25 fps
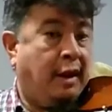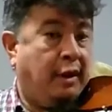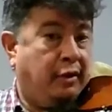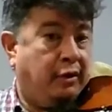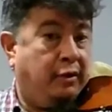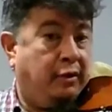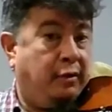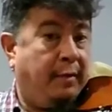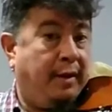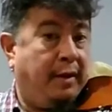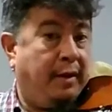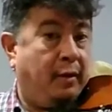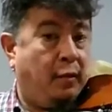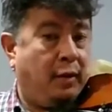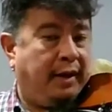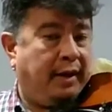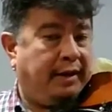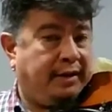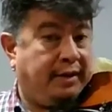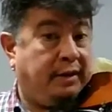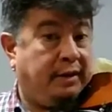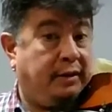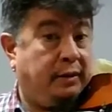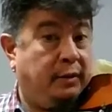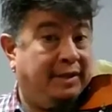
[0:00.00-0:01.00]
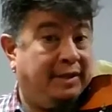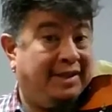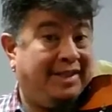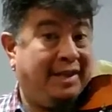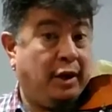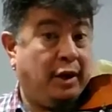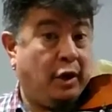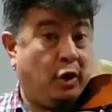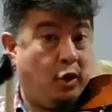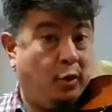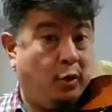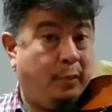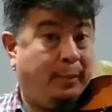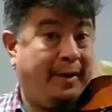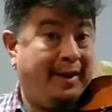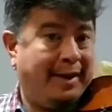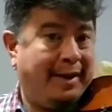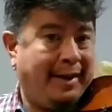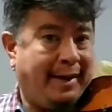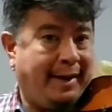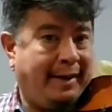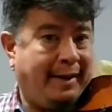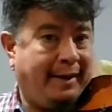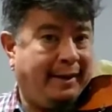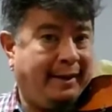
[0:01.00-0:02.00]
You may want to use the open
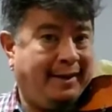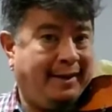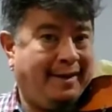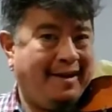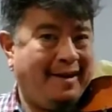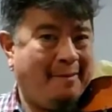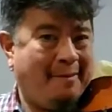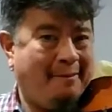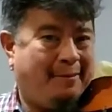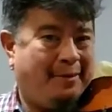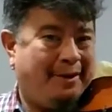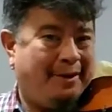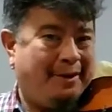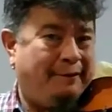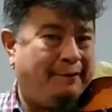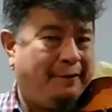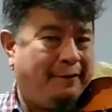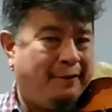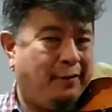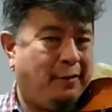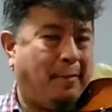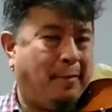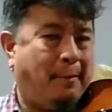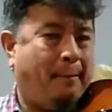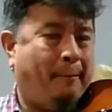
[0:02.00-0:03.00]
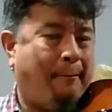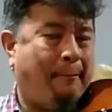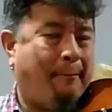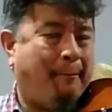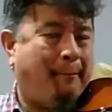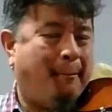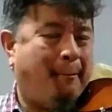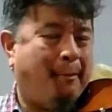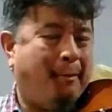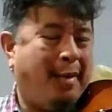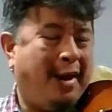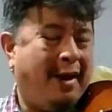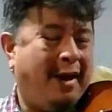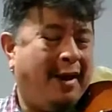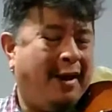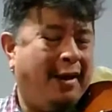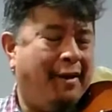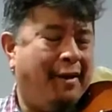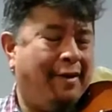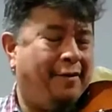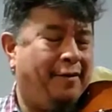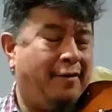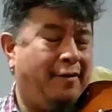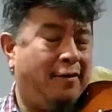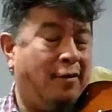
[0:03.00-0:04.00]
A, but if you're
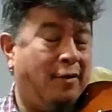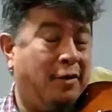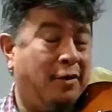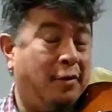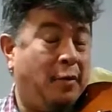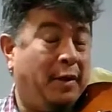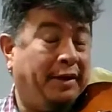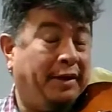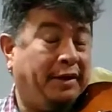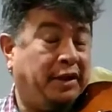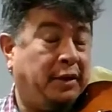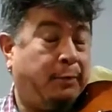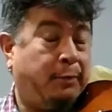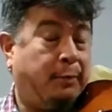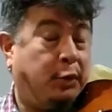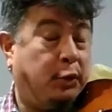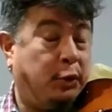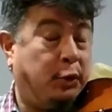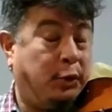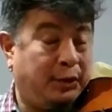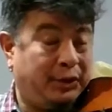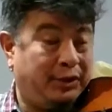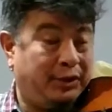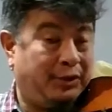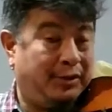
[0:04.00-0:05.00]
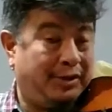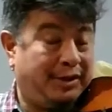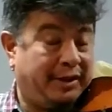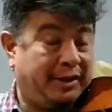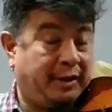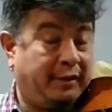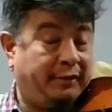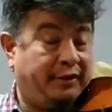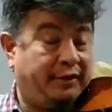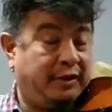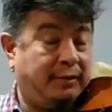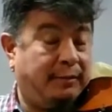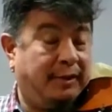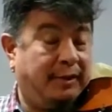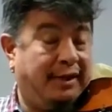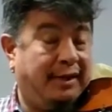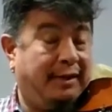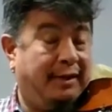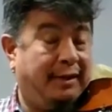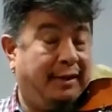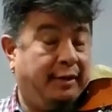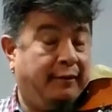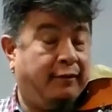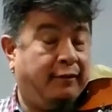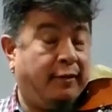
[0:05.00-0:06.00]
better or you want to push yourself to be
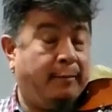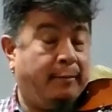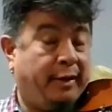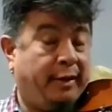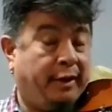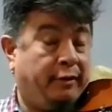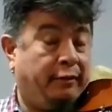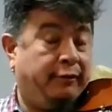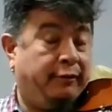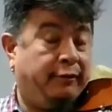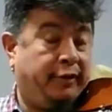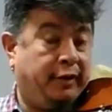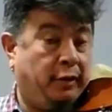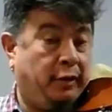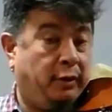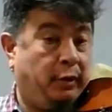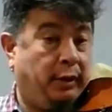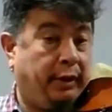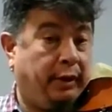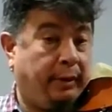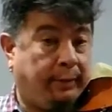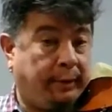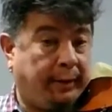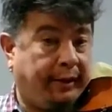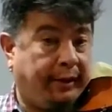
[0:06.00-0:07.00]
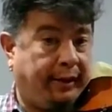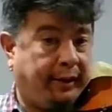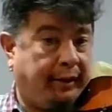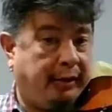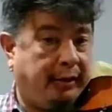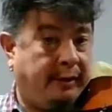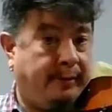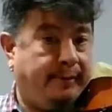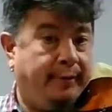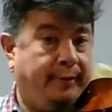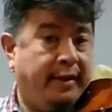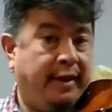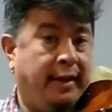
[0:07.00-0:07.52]
an even better viola player,